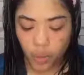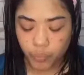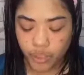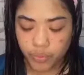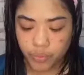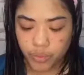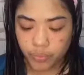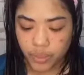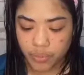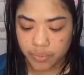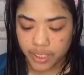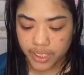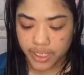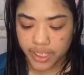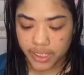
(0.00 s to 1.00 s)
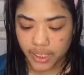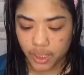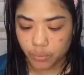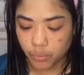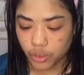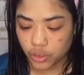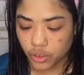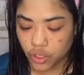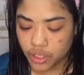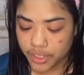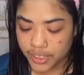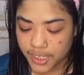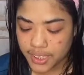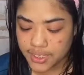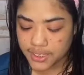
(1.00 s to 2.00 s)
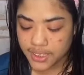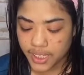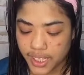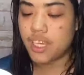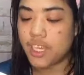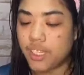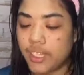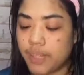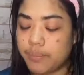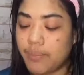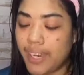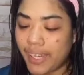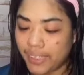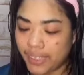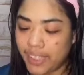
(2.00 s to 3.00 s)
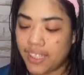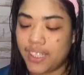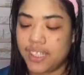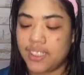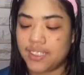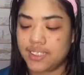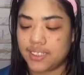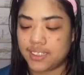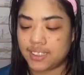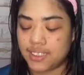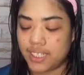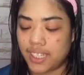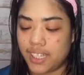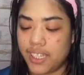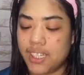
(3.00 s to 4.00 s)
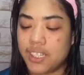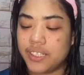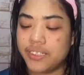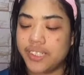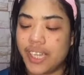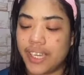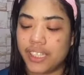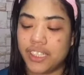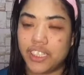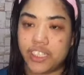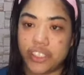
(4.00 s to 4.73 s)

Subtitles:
Open mo pa, makikita mo tong Herskin Revitalizing Night